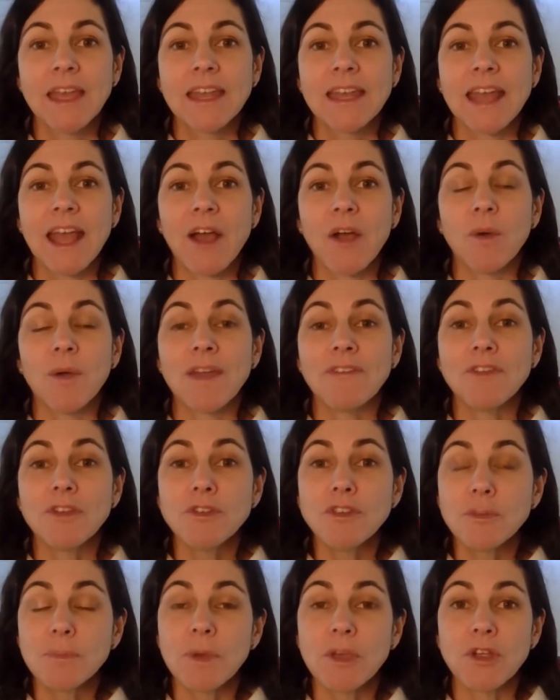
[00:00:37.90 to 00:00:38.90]
Now, if you
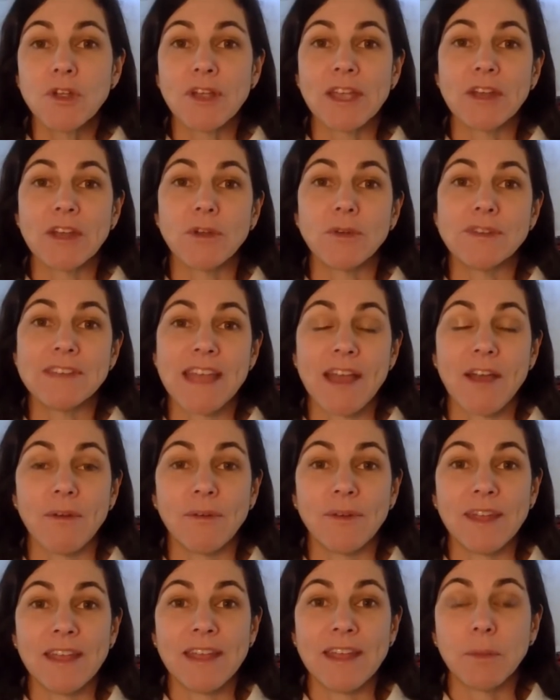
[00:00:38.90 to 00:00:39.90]
just put your kiddo
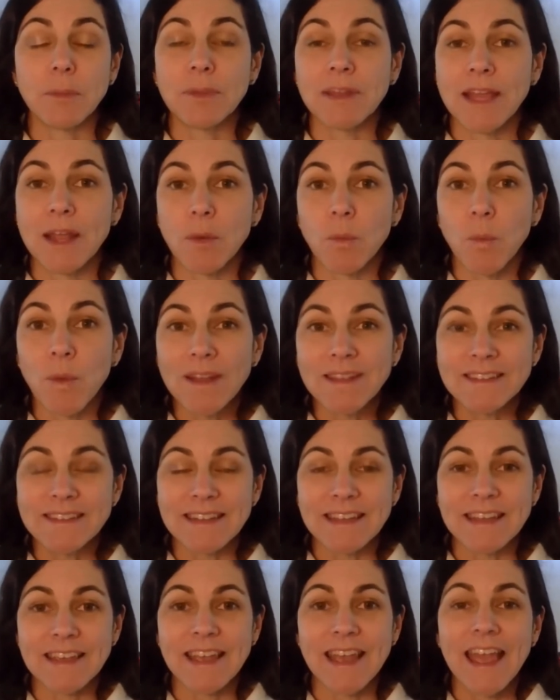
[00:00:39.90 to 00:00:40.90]
down in a plain
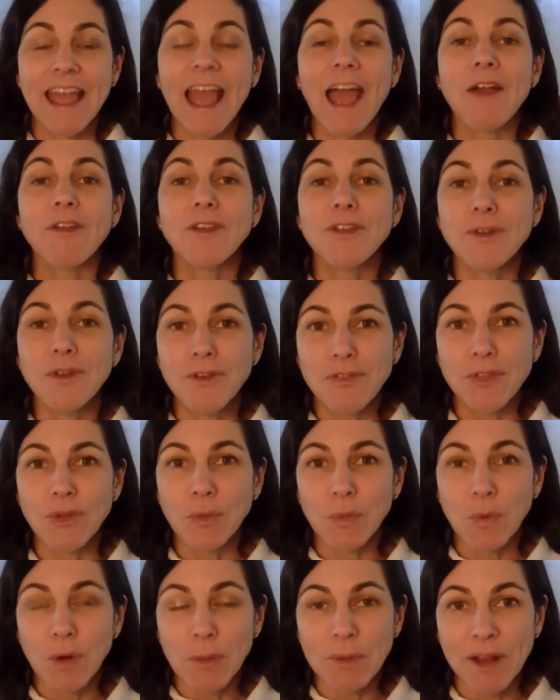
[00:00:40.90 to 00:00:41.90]
onesie, how do you know if
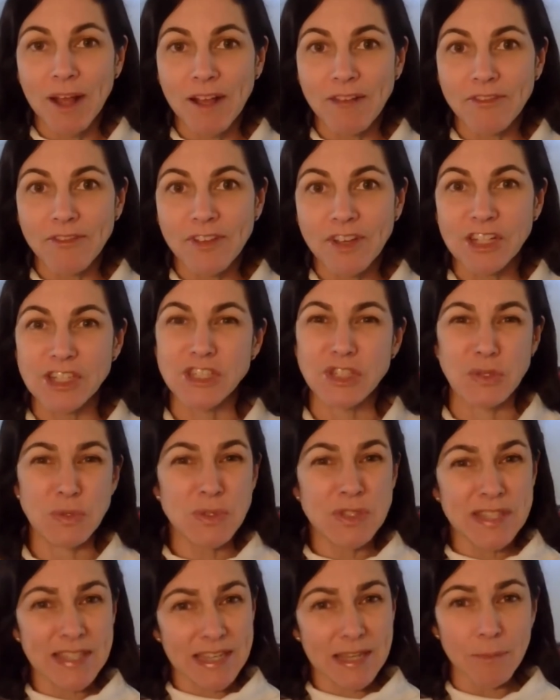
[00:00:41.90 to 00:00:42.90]
they're warm enough? Could you
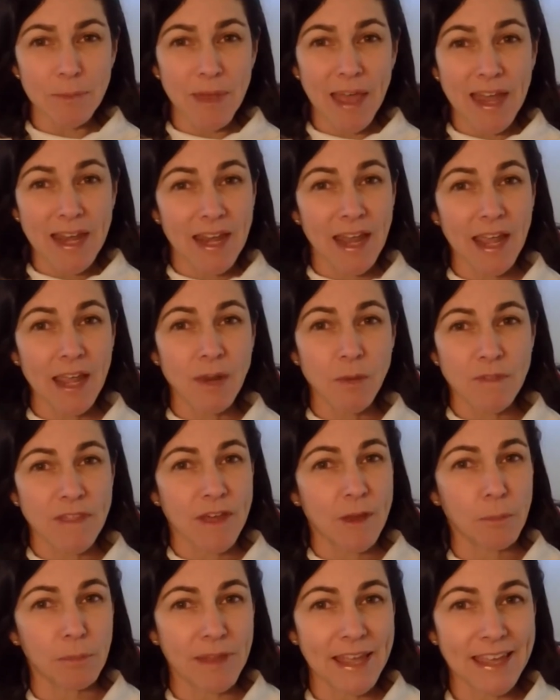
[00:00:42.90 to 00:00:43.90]
sleep at night
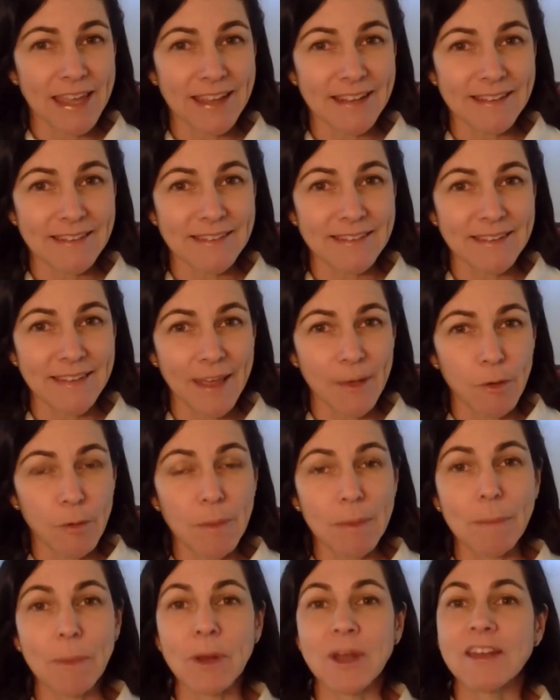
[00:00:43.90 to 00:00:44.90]
without blankets? It would
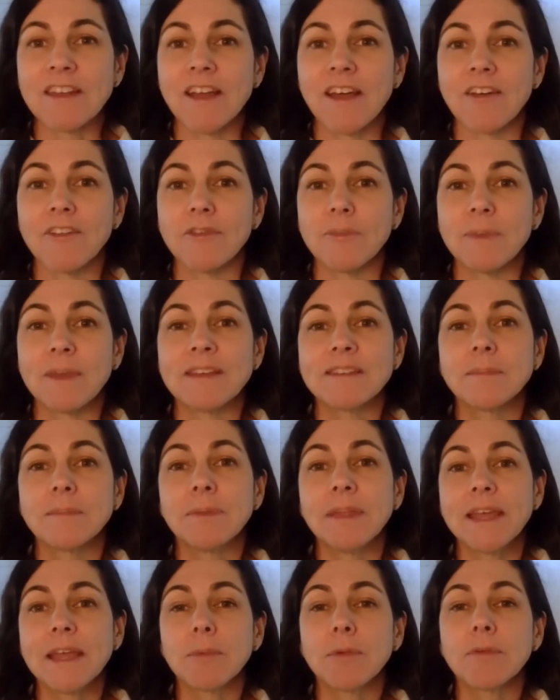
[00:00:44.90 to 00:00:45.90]
be pretty tough because the
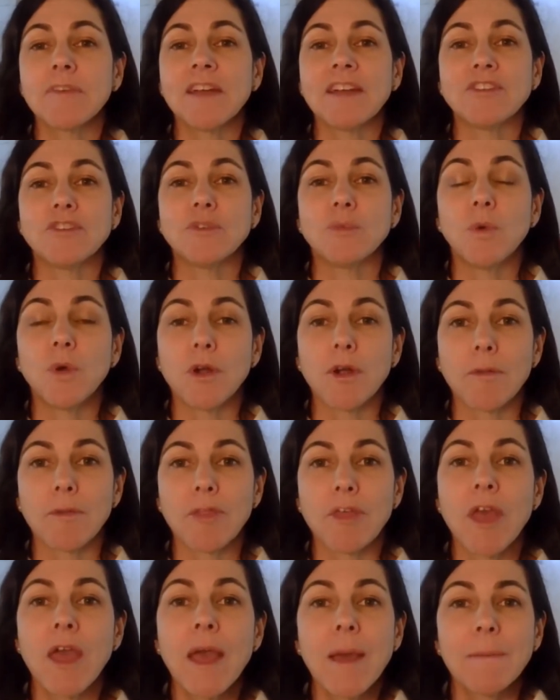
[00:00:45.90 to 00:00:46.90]
blanket provides you
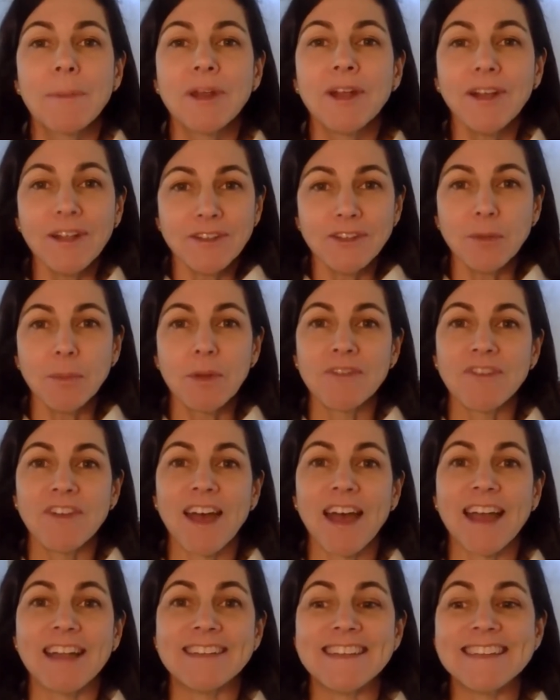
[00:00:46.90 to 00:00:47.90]
warmth, but also
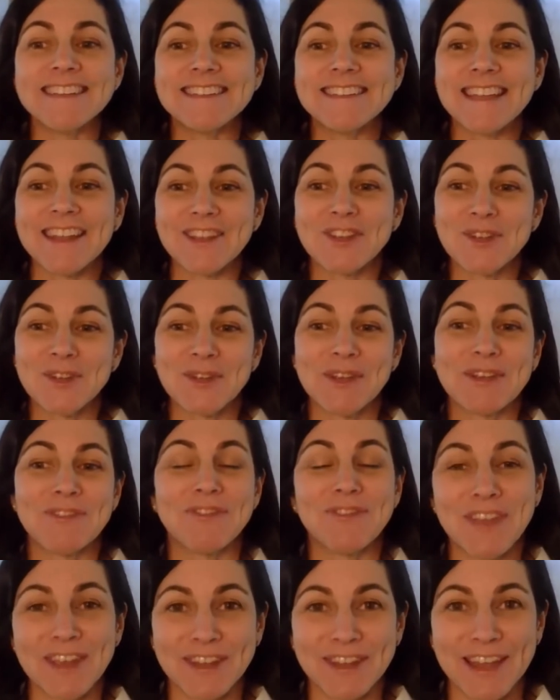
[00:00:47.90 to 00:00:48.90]
provides a sensory
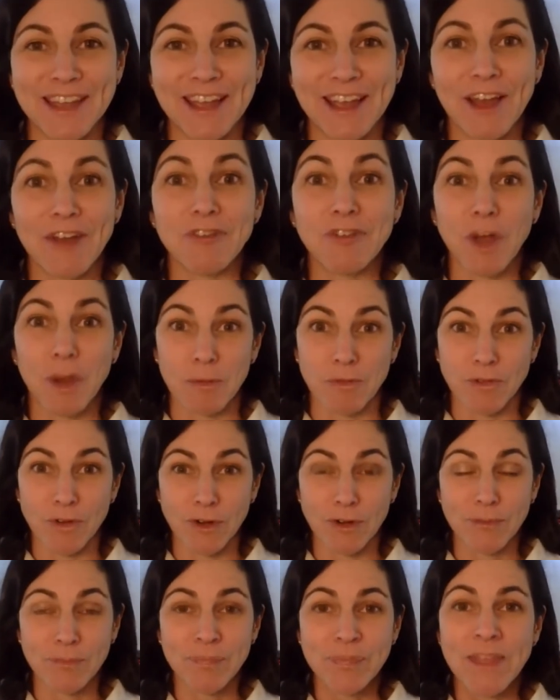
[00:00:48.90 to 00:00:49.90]
feeling of comfort.